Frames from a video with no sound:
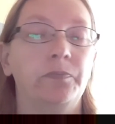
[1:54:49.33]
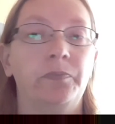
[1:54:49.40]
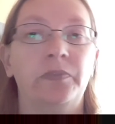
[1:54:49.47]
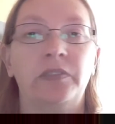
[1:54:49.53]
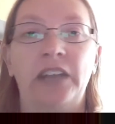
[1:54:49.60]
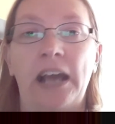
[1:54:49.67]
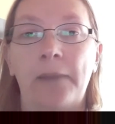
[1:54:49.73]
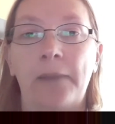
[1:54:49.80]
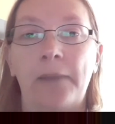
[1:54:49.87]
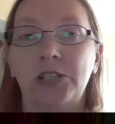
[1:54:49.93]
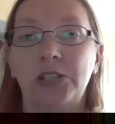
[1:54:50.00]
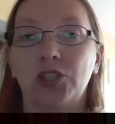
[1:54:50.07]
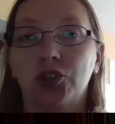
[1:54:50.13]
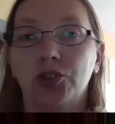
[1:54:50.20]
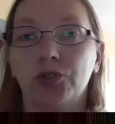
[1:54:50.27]
not be
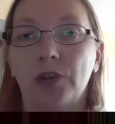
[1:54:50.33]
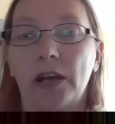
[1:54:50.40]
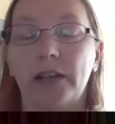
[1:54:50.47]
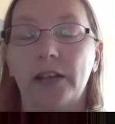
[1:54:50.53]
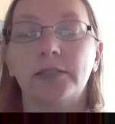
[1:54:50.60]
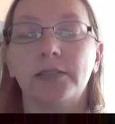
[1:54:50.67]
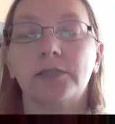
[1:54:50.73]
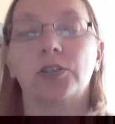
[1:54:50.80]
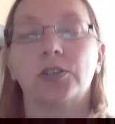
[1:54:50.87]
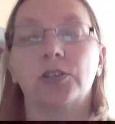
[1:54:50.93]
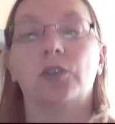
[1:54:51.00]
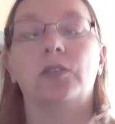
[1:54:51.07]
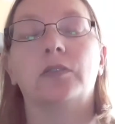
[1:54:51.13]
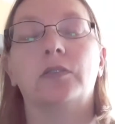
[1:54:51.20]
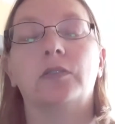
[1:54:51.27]
so stressed.
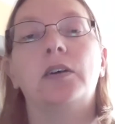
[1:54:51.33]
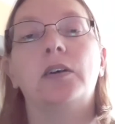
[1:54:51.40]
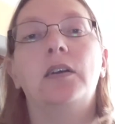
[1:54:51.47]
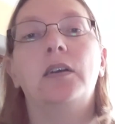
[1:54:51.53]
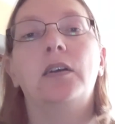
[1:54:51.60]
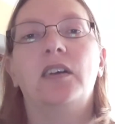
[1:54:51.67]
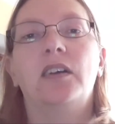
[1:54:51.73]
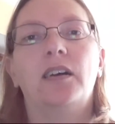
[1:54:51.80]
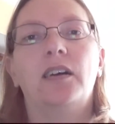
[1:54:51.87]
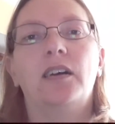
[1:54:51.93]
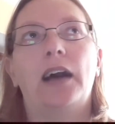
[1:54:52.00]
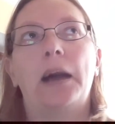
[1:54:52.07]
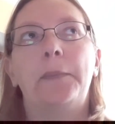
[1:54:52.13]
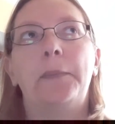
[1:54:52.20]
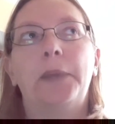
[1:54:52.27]
So
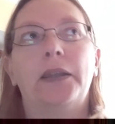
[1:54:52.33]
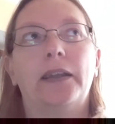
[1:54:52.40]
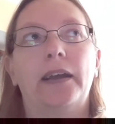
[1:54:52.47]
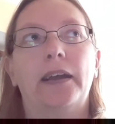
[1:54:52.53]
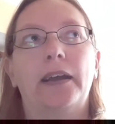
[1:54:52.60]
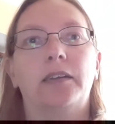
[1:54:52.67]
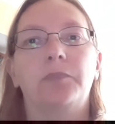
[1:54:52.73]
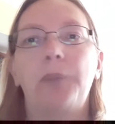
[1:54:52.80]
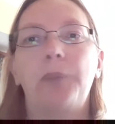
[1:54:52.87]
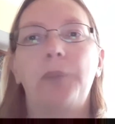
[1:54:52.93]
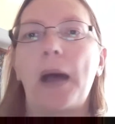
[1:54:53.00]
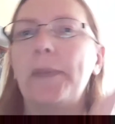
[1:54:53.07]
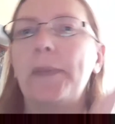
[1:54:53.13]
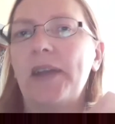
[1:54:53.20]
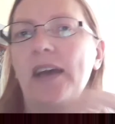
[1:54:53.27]
I've been
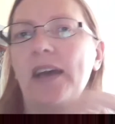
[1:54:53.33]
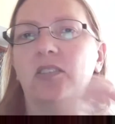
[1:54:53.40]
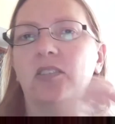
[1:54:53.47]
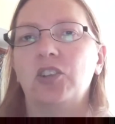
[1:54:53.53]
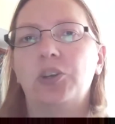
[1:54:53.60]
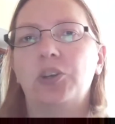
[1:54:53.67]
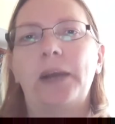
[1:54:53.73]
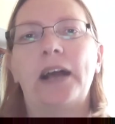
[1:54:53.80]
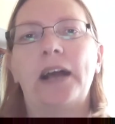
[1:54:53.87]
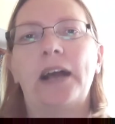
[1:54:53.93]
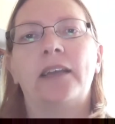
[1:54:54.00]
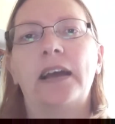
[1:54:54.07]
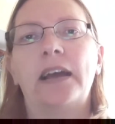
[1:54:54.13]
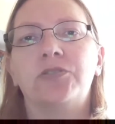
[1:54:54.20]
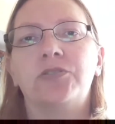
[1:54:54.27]
popping on a little bit on
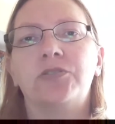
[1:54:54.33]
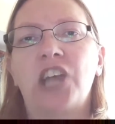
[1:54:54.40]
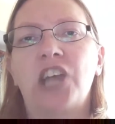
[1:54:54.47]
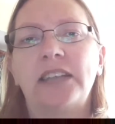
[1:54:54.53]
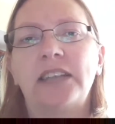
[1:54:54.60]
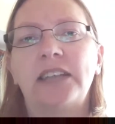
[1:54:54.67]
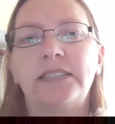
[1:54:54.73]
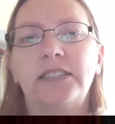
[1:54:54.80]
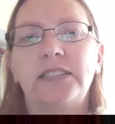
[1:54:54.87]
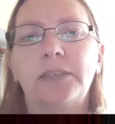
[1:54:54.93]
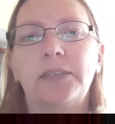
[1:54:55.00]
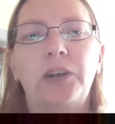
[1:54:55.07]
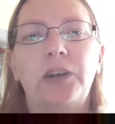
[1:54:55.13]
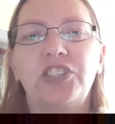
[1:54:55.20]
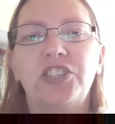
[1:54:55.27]
live chats and stuff.
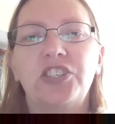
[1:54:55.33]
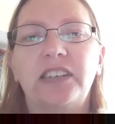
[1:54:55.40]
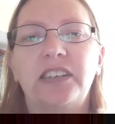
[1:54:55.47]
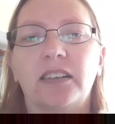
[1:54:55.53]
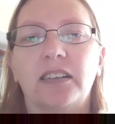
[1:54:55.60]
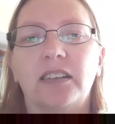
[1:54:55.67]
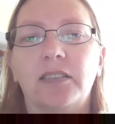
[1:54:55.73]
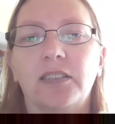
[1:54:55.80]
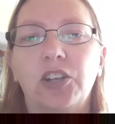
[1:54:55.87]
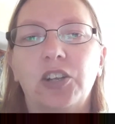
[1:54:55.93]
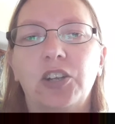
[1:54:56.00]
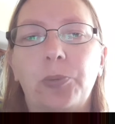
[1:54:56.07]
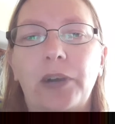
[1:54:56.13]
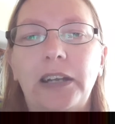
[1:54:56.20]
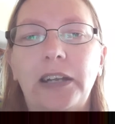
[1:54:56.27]
I just need a little
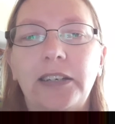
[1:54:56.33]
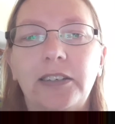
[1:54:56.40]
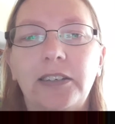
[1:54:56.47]
break,